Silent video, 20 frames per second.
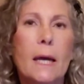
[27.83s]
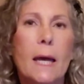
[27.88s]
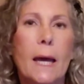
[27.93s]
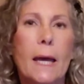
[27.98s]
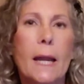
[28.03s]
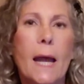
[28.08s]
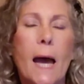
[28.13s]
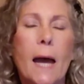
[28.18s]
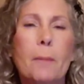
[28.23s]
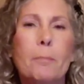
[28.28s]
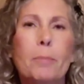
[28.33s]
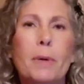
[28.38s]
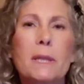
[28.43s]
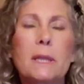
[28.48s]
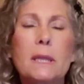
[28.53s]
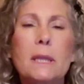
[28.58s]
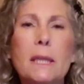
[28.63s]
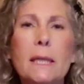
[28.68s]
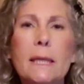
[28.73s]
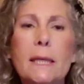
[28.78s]
And I
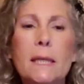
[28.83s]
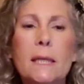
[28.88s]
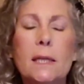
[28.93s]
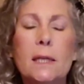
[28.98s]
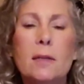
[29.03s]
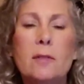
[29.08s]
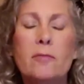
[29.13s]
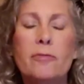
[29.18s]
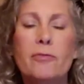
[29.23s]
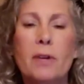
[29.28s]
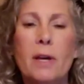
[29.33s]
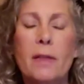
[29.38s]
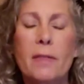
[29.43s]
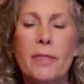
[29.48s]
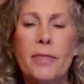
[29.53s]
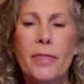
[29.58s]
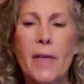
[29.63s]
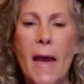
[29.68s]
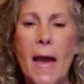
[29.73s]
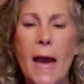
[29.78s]
believe
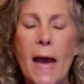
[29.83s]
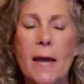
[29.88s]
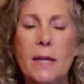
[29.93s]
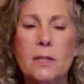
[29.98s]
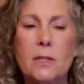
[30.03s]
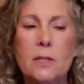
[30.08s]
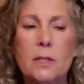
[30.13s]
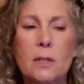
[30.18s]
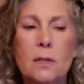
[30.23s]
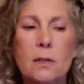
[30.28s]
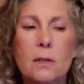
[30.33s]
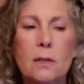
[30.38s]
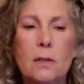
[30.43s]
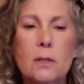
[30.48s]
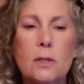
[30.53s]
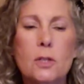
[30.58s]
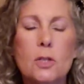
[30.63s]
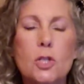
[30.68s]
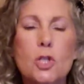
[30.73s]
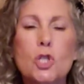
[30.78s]
that
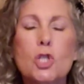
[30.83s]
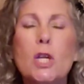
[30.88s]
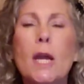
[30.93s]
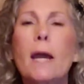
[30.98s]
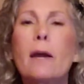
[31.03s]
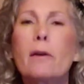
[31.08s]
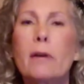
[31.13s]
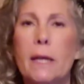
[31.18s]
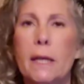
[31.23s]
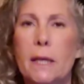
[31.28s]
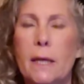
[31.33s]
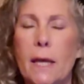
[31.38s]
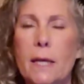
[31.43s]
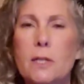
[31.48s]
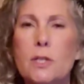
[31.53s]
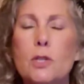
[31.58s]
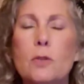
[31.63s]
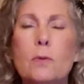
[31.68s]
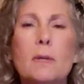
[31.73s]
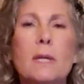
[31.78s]
sharing
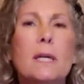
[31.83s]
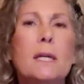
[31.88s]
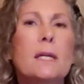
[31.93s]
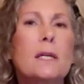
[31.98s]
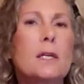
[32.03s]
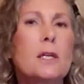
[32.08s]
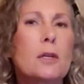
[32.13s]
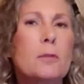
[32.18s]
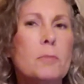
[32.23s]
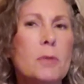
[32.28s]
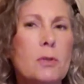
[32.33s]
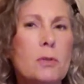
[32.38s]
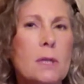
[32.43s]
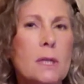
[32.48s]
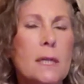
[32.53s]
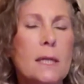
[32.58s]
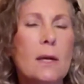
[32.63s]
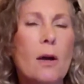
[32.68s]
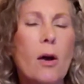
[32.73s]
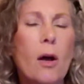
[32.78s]
and doing it in
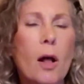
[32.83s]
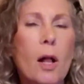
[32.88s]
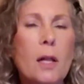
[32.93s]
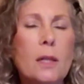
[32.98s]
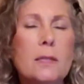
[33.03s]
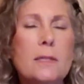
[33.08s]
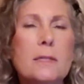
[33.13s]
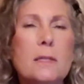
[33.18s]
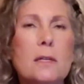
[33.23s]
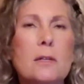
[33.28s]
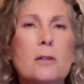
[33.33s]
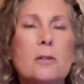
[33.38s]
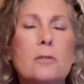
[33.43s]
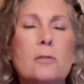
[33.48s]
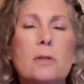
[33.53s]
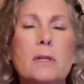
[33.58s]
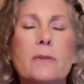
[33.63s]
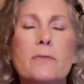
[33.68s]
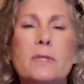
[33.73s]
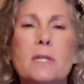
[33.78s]
community
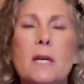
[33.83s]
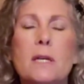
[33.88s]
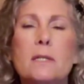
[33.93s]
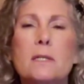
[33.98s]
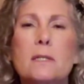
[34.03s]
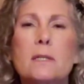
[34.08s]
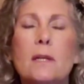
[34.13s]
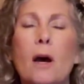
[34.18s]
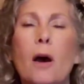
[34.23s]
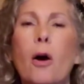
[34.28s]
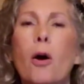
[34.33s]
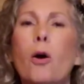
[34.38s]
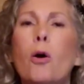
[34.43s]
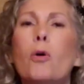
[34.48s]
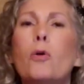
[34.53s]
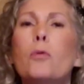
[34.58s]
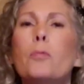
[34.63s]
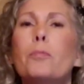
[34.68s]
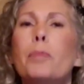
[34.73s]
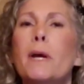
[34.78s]
also gives us
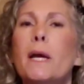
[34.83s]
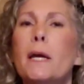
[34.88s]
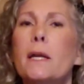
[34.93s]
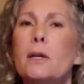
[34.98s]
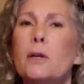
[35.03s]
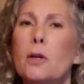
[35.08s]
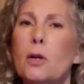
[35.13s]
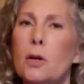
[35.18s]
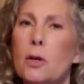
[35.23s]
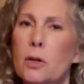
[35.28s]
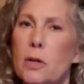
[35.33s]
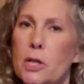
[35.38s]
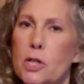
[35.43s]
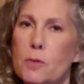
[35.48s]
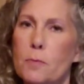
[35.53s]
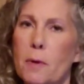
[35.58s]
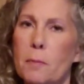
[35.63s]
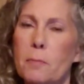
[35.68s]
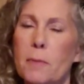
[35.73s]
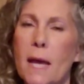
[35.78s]
hope and
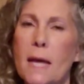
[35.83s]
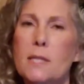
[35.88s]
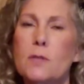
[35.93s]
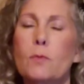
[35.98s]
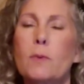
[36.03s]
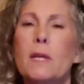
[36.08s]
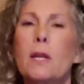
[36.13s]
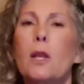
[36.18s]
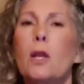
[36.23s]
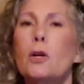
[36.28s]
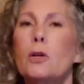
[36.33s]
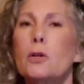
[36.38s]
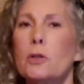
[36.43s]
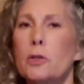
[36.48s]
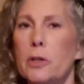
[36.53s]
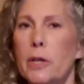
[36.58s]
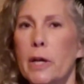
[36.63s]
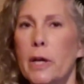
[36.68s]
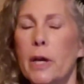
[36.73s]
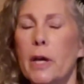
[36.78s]
encouragement as we
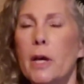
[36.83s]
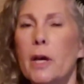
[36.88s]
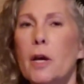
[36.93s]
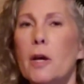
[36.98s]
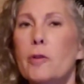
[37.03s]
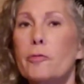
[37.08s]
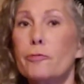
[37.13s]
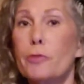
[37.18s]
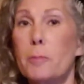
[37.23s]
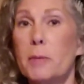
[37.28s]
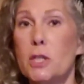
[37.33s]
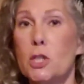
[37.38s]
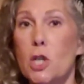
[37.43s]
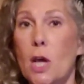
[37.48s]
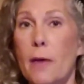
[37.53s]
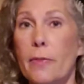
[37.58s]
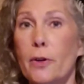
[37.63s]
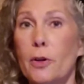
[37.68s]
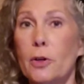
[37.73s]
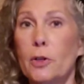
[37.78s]
learn from each
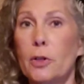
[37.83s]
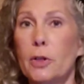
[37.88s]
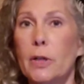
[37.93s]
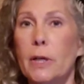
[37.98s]
other.